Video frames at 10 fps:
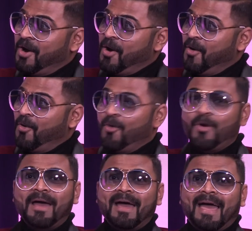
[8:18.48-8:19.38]
who
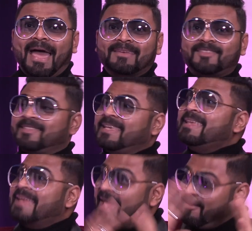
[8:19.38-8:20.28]
has
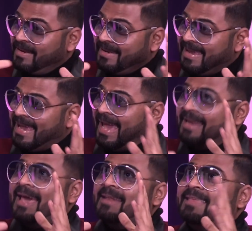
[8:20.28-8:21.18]
seen heaven
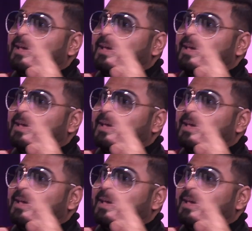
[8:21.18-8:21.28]
and